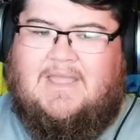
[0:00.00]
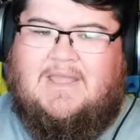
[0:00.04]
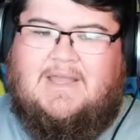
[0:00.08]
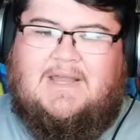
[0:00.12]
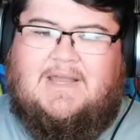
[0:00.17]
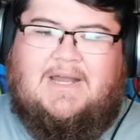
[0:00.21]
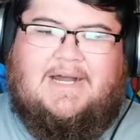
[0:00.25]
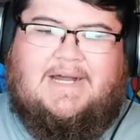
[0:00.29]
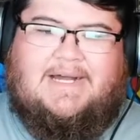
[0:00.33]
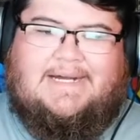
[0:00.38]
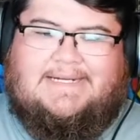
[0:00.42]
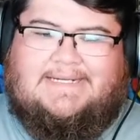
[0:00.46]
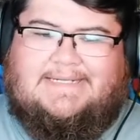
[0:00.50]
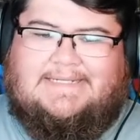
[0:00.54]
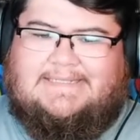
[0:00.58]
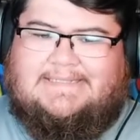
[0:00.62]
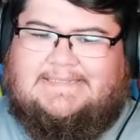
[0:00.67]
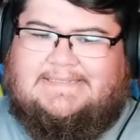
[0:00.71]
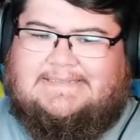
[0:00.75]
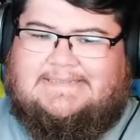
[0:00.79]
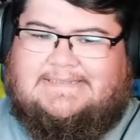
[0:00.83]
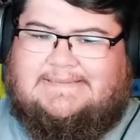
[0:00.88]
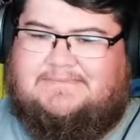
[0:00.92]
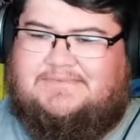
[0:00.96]

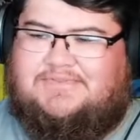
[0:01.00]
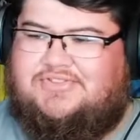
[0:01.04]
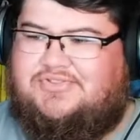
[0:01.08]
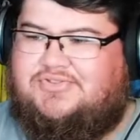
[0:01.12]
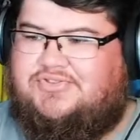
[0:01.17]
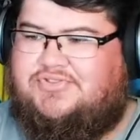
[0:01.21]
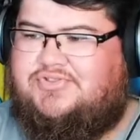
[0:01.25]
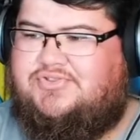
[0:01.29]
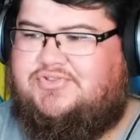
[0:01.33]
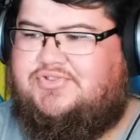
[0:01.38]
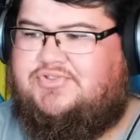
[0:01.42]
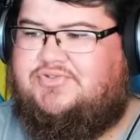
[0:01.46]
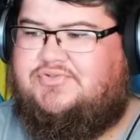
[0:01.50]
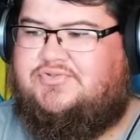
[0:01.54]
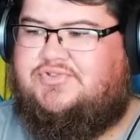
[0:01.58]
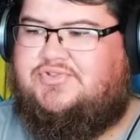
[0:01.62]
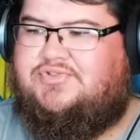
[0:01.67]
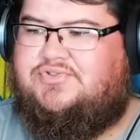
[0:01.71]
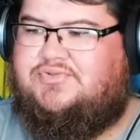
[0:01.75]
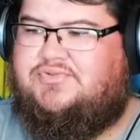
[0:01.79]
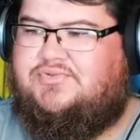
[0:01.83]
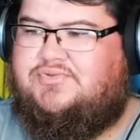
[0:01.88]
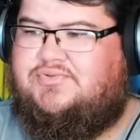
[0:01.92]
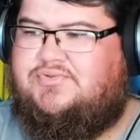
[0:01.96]
Um, doo -doo -doo
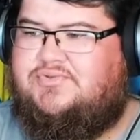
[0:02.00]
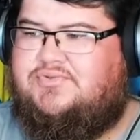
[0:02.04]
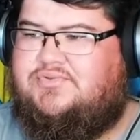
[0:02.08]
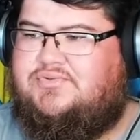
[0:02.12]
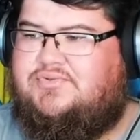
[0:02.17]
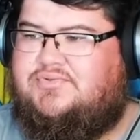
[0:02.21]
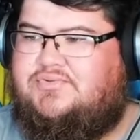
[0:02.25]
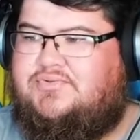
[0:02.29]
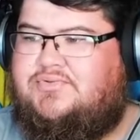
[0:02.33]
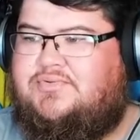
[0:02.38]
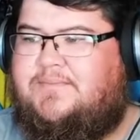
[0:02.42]
-doo.